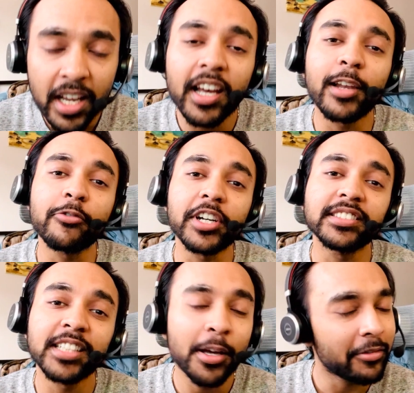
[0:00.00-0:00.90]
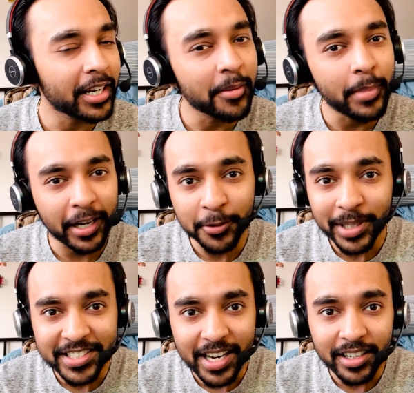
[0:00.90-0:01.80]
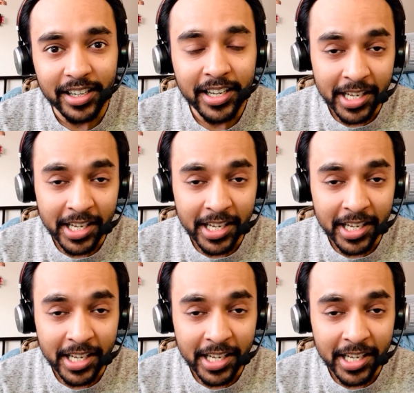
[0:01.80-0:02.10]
Hello friends, welcome back to my channel,